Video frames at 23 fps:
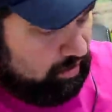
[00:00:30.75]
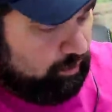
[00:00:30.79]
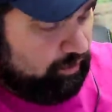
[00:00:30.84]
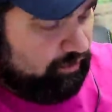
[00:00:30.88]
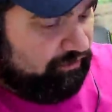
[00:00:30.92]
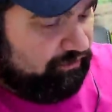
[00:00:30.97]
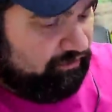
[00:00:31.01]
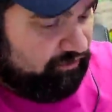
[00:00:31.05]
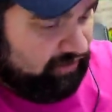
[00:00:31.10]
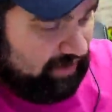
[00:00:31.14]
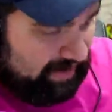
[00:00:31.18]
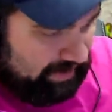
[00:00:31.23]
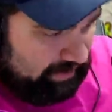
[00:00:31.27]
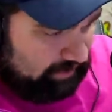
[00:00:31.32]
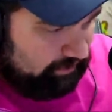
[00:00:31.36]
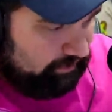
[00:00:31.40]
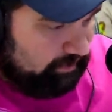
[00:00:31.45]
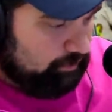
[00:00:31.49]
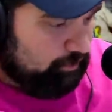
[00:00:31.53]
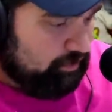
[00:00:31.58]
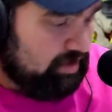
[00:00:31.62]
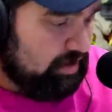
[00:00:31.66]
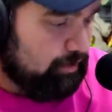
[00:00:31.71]
but
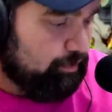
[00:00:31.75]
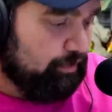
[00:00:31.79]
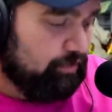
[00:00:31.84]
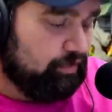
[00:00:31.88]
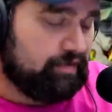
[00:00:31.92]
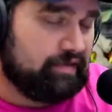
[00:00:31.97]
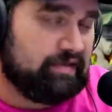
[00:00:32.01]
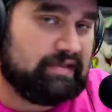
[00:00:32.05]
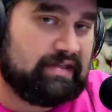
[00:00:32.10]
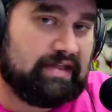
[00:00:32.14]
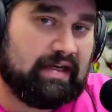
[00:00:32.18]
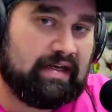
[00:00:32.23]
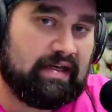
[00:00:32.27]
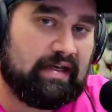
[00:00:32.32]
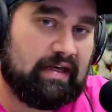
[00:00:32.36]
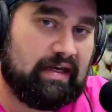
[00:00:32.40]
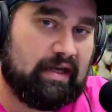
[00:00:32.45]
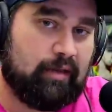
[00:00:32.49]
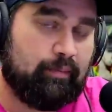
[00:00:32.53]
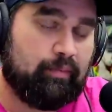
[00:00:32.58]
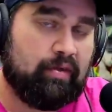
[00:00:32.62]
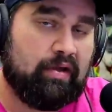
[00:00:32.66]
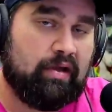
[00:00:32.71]
finally people are
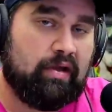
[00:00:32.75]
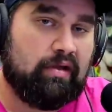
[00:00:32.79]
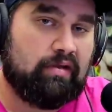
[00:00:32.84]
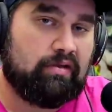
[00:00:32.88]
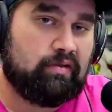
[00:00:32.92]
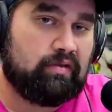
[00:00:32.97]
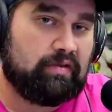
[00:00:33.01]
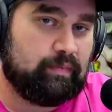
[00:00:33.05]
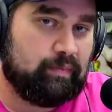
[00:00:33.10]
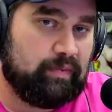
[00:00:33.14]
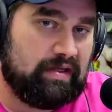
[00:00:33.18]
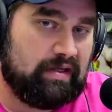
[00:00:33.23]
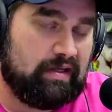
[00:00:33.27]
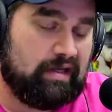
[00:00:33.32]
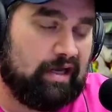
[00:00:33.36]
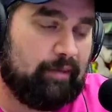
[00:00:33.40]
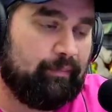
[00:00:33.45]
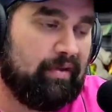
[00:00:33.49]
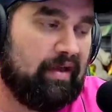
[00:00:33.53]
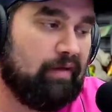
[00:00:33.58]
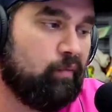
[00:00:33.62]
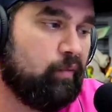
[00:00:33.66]
standing up to speak up,